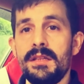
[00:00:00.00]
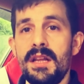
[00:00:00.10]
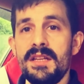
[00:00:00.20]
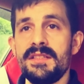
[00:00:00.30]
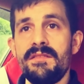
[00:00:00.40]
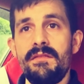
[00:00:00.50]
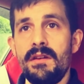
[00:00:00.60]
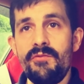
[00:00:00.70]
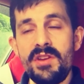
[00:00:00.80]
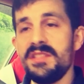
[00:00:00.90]
there's
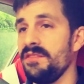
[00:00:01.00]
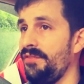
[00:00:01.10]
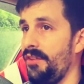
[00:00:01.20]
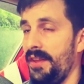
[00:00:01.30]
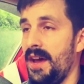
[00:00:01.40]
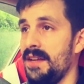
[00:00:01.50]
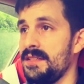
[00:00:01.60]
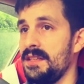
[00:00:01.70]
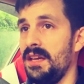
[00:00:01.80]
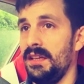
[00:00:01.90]
a reason for
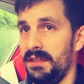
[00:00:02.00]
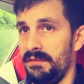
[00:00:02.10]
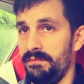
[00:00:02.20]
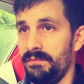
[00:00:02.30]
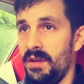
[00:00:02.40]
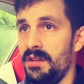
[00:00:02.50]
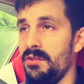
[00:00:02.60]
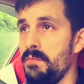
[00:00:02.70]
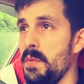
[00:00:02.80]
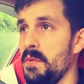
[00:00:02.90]
that, and
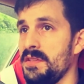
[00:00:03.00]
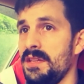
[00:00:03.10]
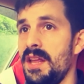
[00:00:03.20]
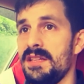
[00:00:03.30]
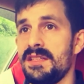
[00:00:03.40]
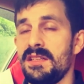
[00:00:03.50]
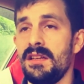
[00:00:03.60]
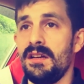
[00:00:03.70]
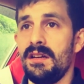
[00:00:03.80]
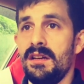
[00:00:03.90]
although people said that's
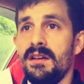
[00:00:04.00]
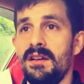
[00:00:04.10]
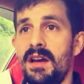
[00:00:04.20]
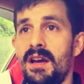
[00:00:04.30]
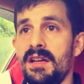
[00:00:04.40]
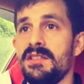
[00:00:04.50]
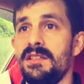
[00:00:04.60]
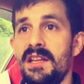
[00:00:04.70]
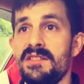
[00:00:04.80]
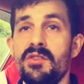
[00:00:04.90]
actually
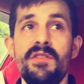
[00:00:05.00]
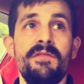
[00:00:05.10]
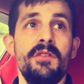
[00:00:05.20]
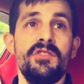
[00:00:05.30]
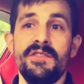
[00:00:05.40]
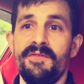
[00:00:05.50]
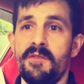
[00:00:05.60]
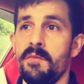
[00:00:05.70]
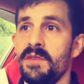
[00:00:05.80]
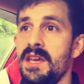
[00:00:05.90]
there's no evolution
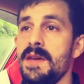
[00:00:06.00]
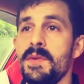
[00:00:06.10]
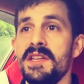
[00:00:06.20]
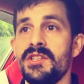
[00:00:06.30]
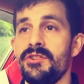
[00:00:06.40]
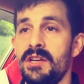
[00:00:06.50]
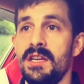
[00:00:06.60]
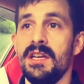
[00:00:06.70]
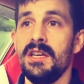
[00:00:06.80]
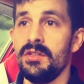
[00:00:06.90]
from the
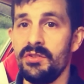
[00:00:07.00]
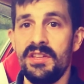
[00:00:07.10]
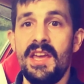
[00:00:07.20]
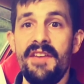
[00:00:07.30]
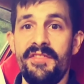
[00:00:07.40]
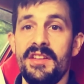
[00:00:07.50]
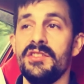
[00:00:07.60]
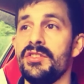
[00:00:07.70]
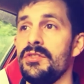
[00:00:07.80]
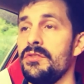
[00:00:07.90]
EP3 to the
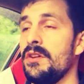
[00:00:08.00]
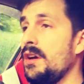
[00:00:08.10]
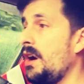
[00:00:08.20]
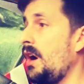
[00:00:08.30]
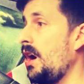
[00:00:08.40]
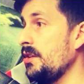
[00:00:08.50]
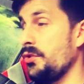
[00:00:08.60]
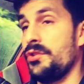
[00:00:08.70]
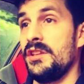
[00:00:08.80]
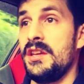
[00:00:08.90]
FN2, I
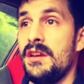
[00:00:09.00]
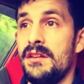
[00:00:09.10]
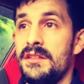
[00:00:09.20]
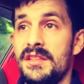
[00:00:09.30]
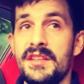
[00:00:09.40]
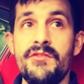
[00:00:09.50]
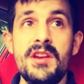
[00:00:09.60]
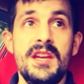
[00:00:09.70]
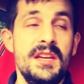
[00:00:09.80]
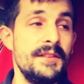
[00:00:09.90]
totally
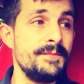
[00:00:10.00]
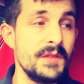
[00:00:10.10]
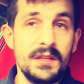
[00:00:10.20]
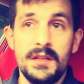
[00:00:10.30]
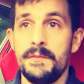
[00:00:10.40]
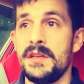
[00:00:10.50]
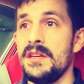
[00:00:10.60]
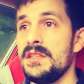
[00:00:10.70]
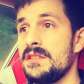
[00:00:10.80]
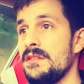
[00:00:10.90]
disagree,
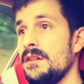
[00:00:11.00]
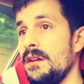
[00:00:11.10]
because